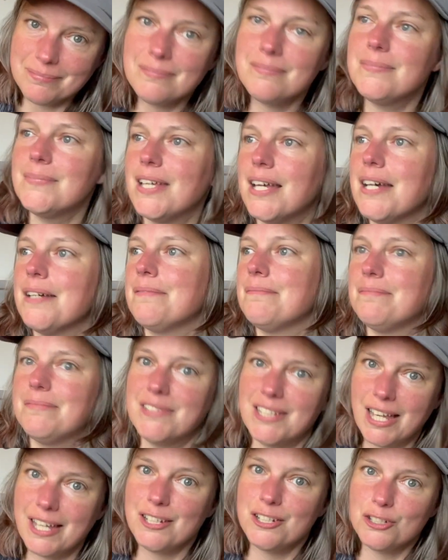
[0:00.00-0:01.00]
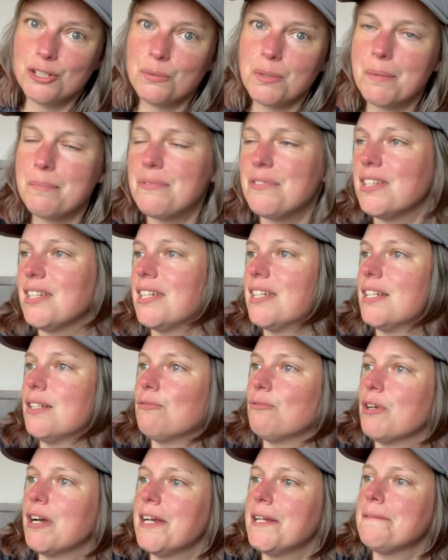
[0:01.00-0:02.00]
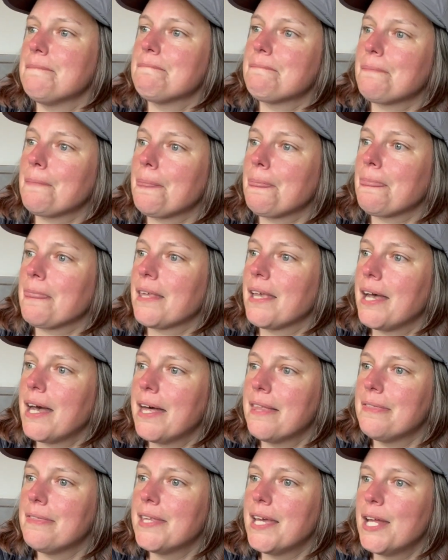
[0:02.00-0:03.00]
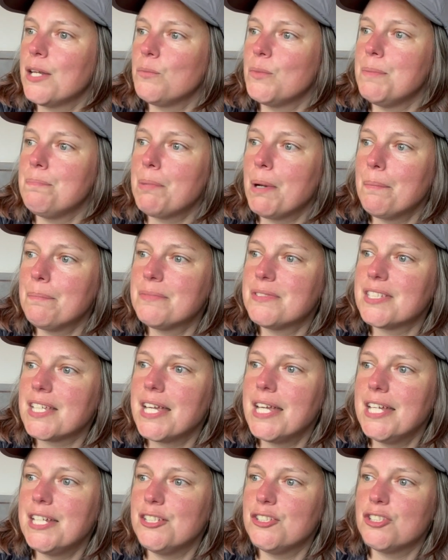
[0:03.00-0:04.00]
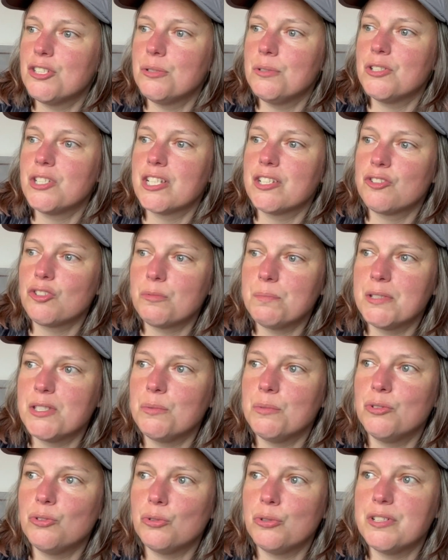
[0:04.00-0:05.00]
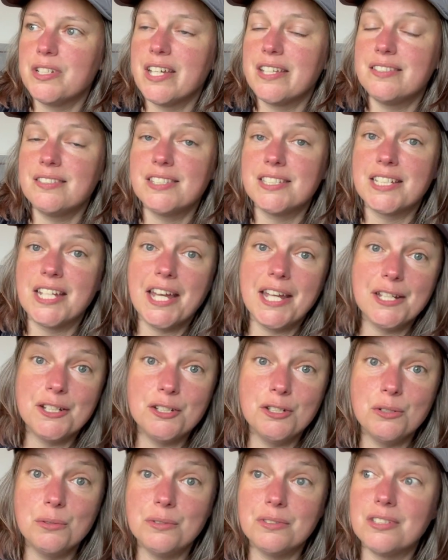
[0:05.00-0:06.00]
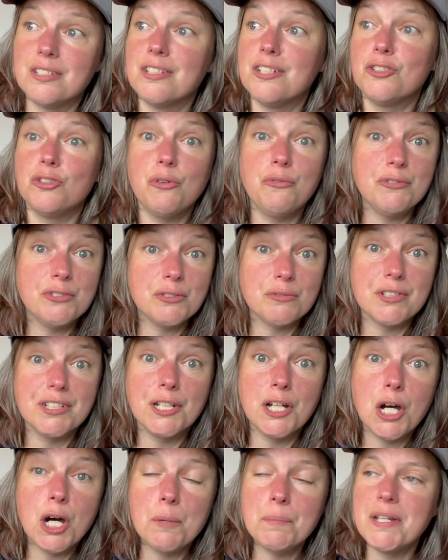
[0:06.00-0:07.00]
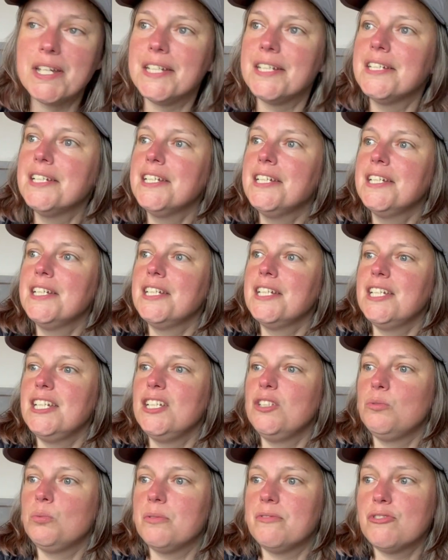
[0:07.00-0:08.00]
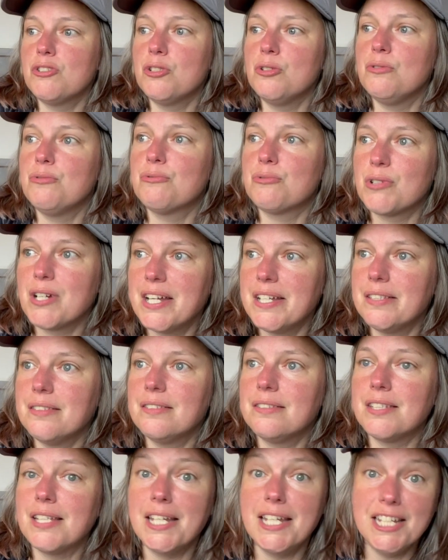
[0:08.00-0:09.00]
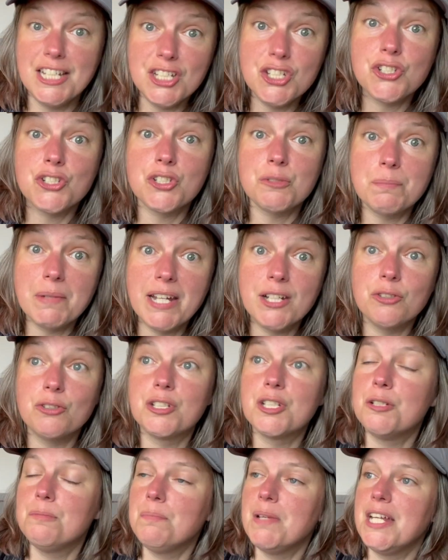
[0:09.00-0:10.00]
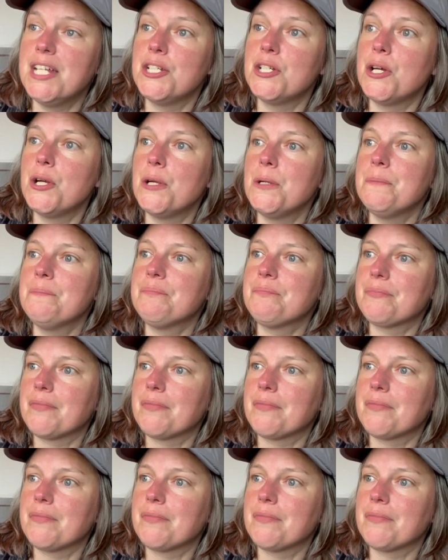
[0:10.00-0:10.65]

Yeah, you know what I'm thinking, right? And then bumped into a gentleman that we saw yesterday, who's an officer in the army. He's with 2 friends that he's just made on the Camino.